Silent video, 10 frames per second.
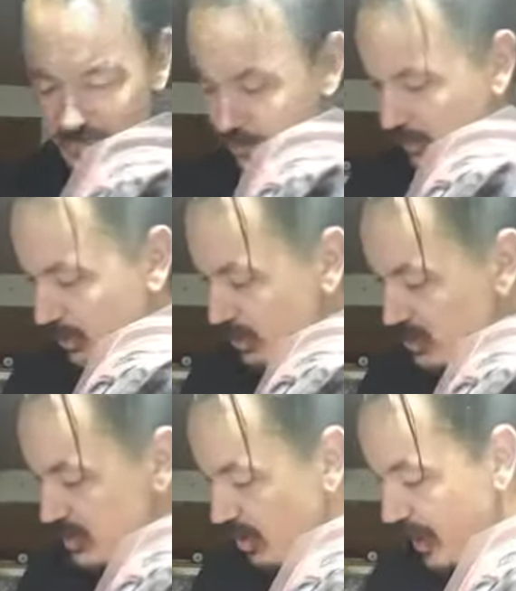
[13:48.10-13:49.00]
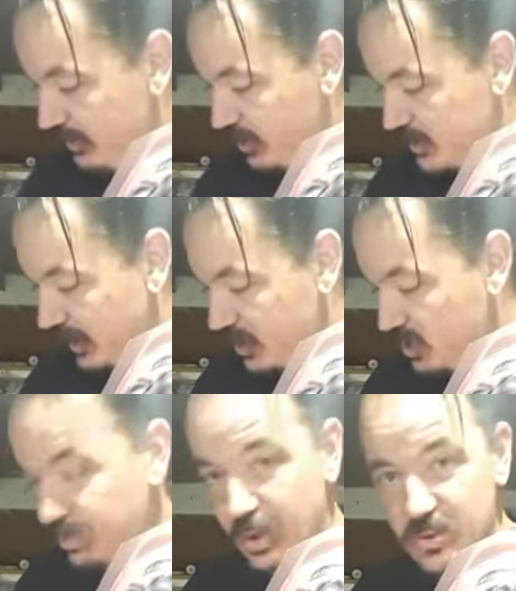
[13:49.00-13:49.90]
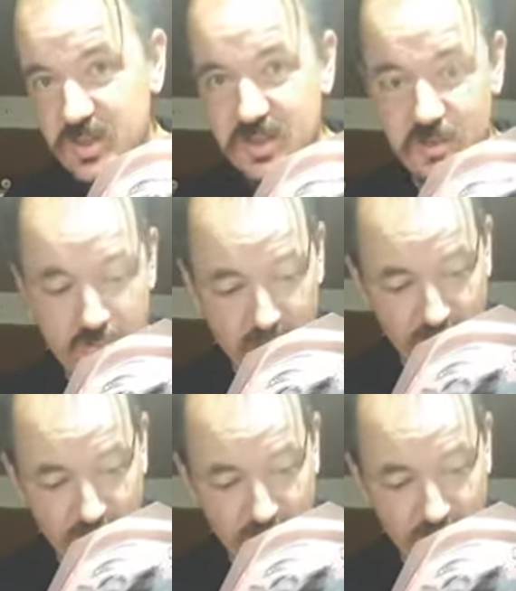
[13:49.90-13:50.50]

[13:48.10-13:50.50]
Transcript: Blues, I have a good selection of blues. There seems to be a lot